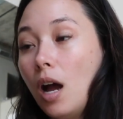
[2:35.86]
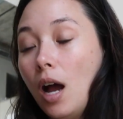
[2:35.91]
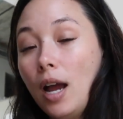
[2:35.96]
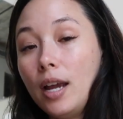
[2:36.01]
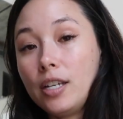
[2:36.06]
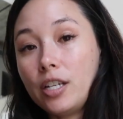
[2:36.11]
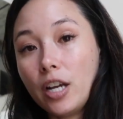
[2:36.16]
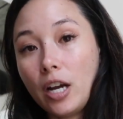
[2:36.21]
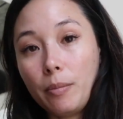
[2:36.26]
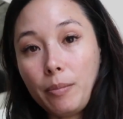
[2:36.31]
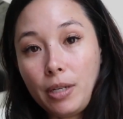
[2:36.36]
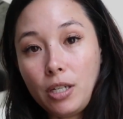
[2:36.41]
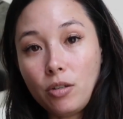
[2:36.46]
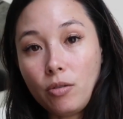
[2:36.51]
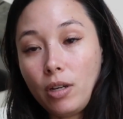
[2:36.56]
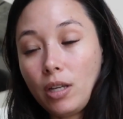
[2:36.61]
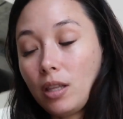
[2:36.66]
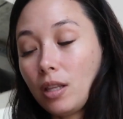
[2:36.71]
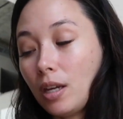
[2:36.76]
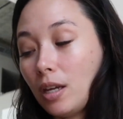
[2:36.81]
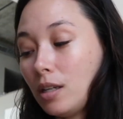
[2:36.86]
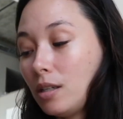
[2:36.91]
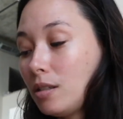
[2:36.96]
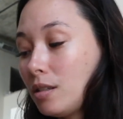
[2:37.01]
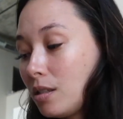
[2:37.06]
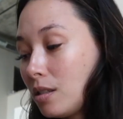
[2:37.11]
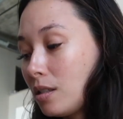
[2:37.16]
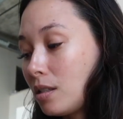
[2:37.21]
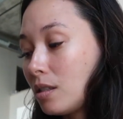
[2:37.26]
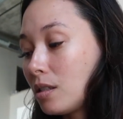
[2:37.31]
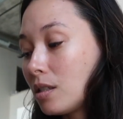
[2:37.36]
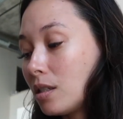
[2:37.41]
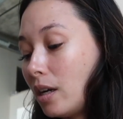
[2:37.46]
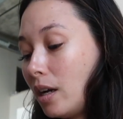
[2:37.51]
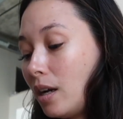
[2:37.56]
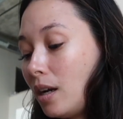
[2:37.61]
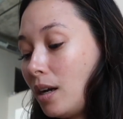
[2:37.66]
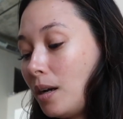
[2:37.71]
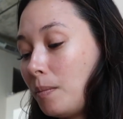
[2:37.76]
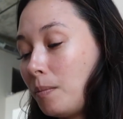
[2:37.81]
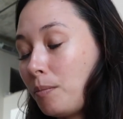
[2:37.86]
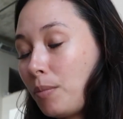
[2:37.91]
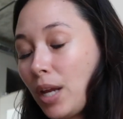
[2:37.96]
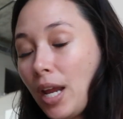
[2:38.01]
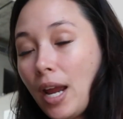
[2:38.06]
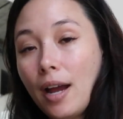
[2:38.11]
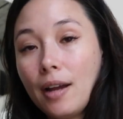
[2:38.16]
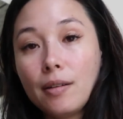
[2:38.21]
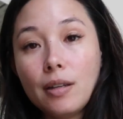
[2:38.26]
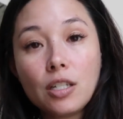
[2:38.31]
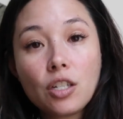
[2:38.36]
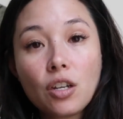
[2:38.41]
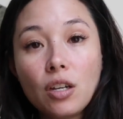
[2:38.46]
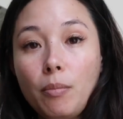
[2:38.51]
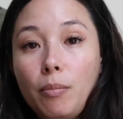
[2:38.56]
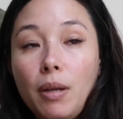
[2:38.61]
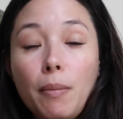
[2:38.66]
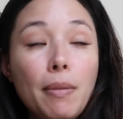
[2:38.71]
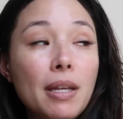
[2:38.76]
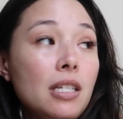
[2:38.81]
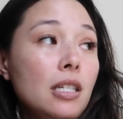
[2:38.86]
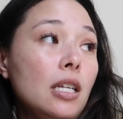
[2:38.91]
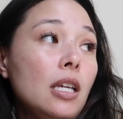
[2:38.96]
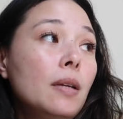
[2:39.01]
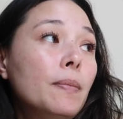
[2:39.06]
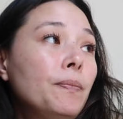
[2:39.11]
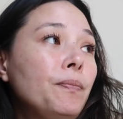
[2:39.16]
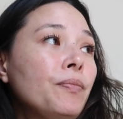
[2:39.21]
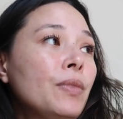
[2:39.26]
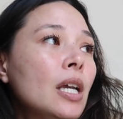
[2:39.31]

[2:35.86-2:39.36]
I shall be doing this. But yeah, it's gonna be busy.